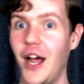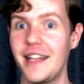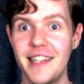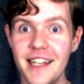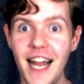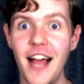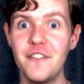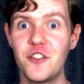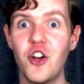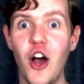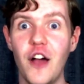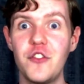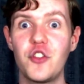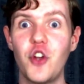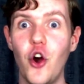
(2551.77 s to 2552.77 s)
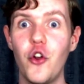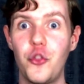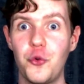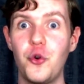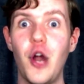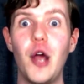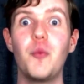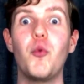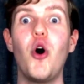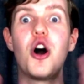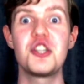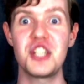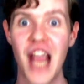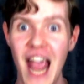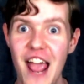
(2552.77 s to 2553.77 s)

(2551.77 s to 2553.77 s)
I didn't have time to go through and watch